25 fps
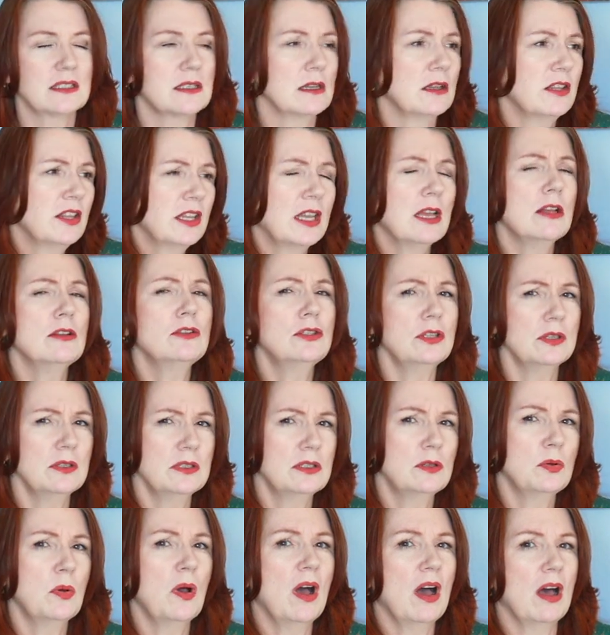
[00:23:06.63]
So I think I'll do a
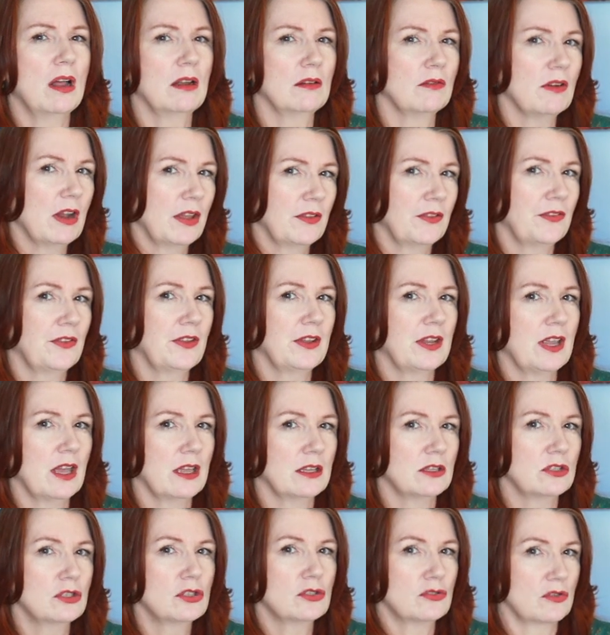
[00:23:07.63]
toile rather than
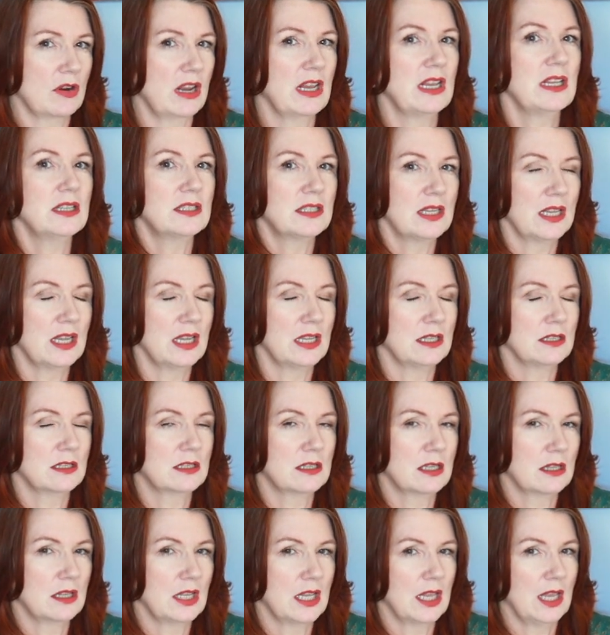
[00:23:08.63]
going straight
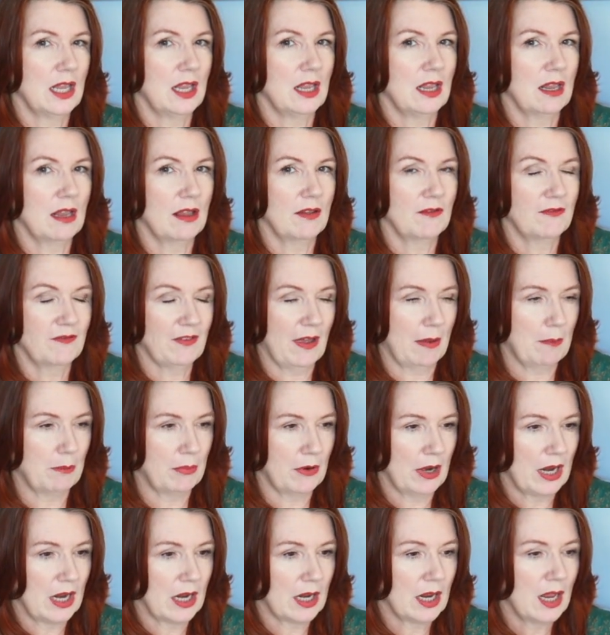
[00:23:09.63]
into the
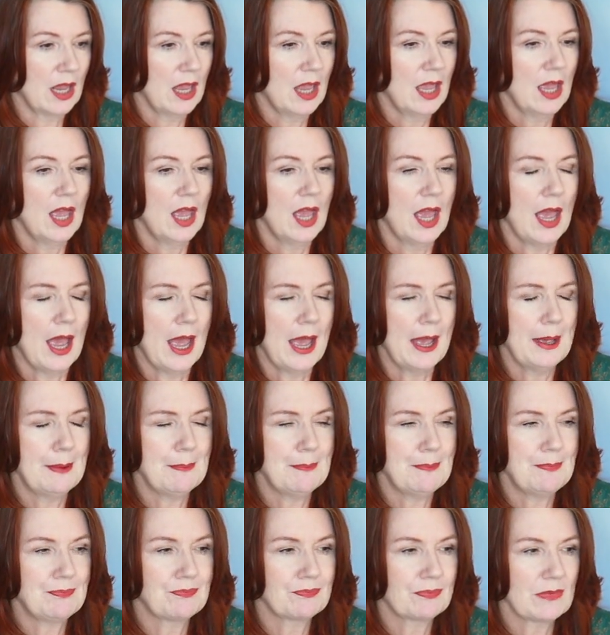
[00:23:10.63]
fabric.
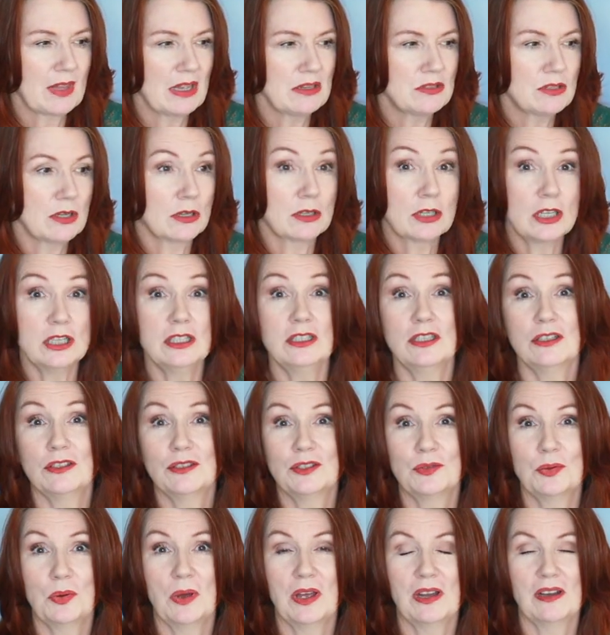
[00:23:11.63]
So I'm going to do a
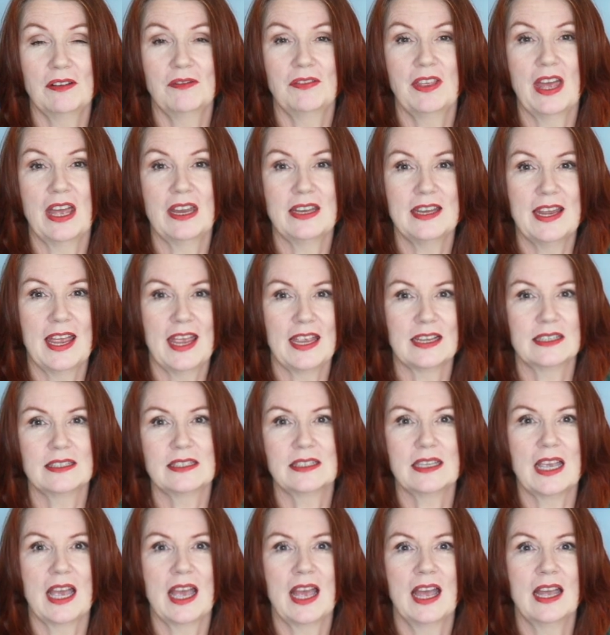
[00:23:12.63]
toile of that
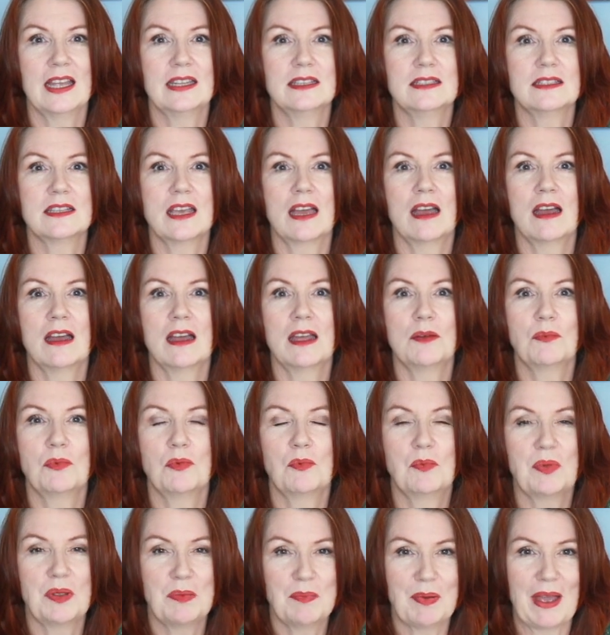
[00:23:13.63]
next, and I will
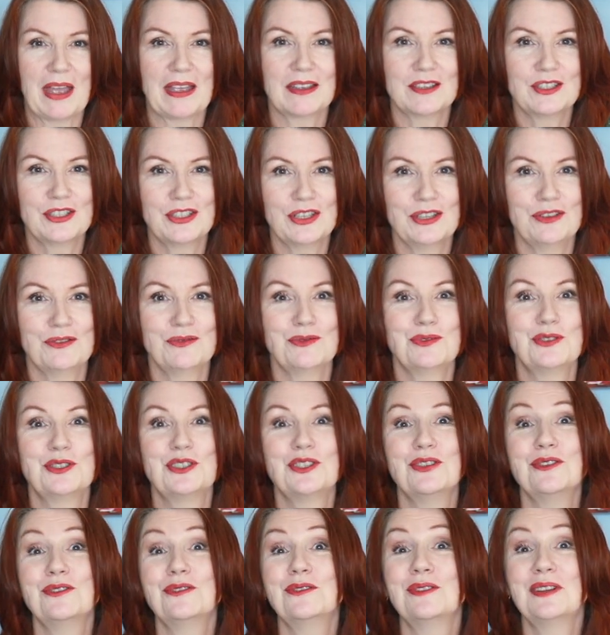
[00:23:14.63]
be back soon
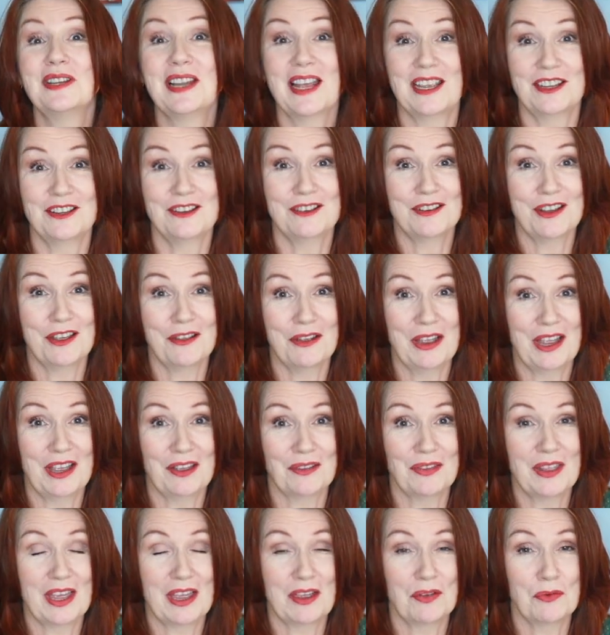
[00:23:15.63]
to let you know how
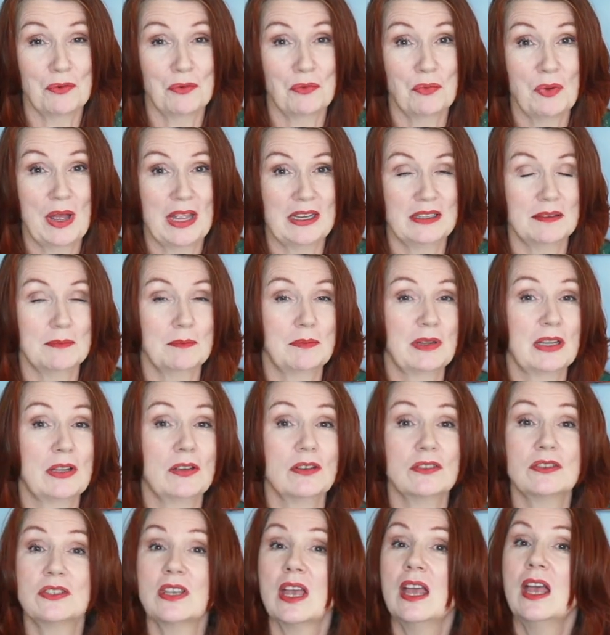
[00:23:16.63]
that all went,
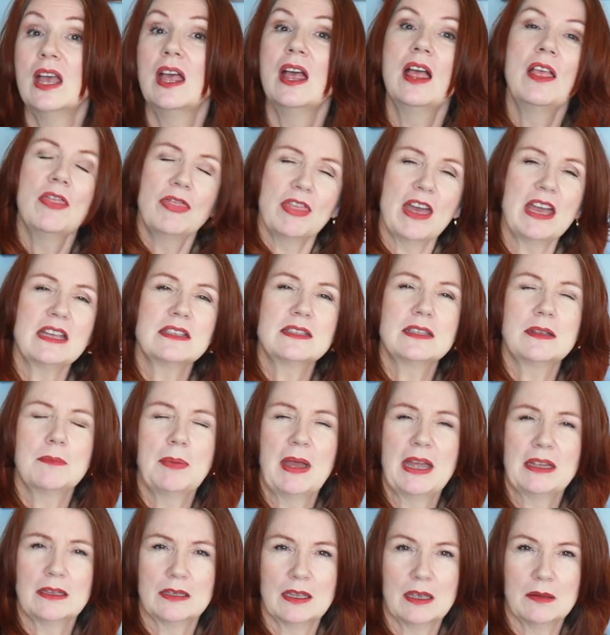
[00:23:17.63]
because that's the
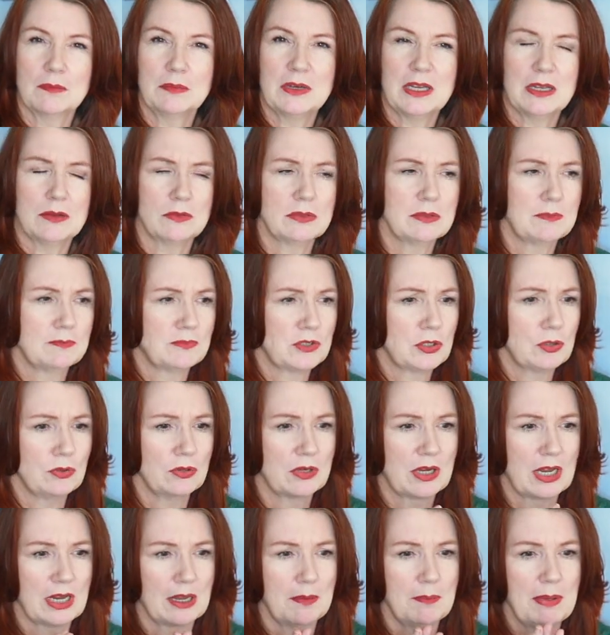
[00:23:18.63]
pattern company I was
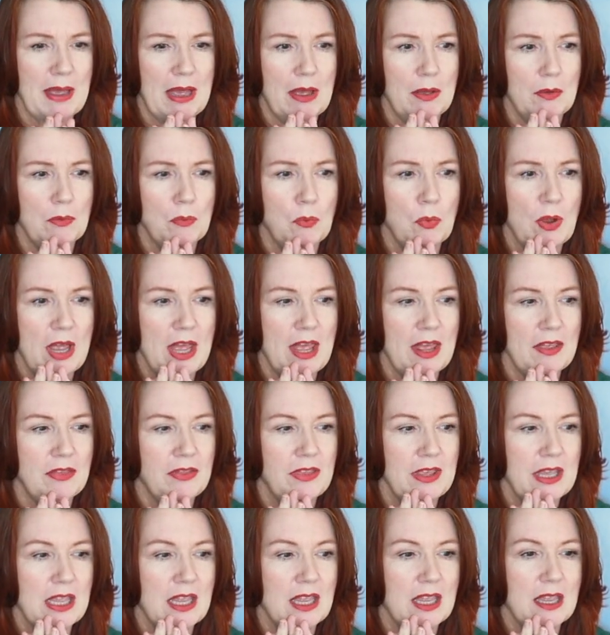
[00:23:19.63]
talking about where
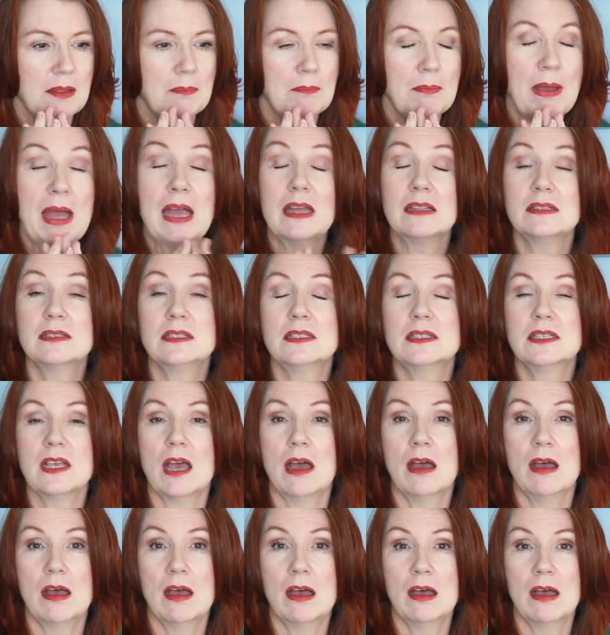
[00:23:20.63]
the patterns
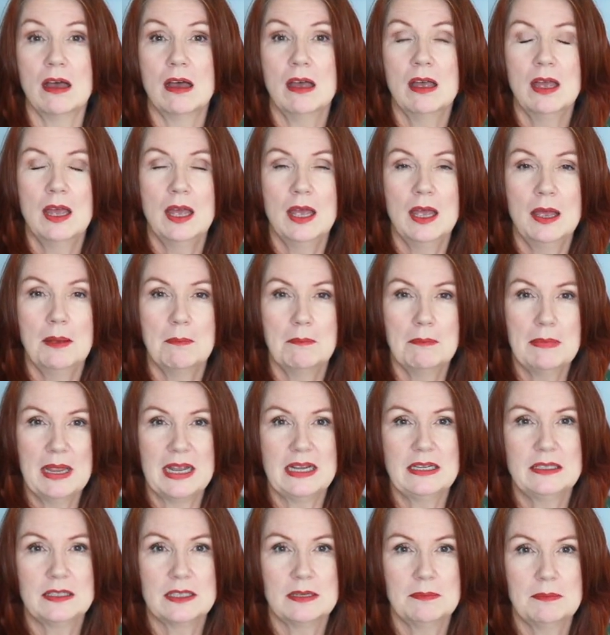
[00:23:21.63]
are
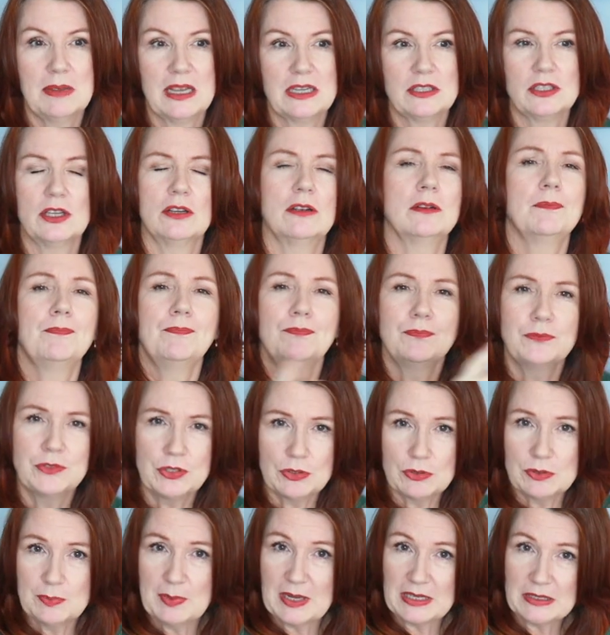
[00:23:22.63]
made to measure.
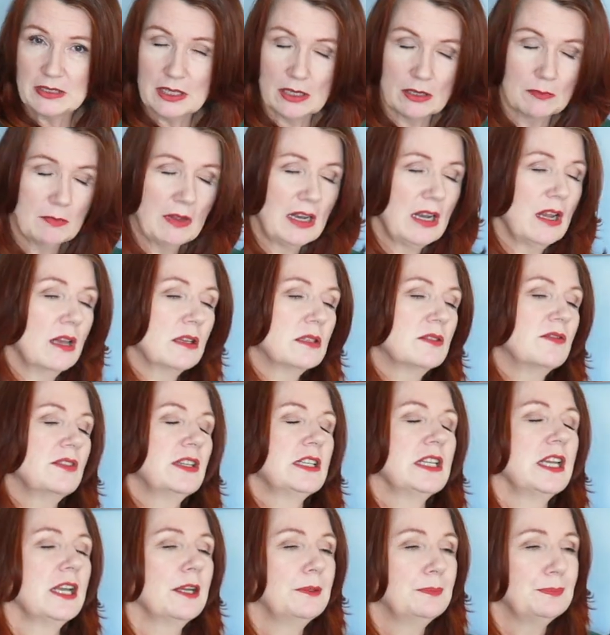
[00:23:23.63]
Talked about it on my last
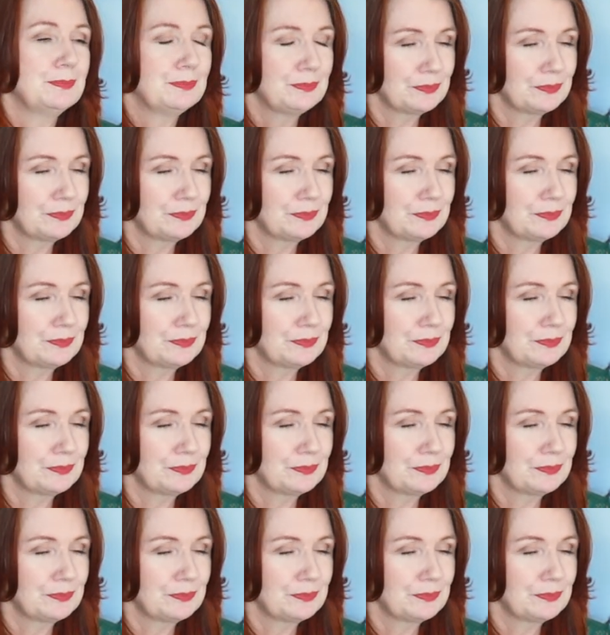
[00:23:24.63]
video.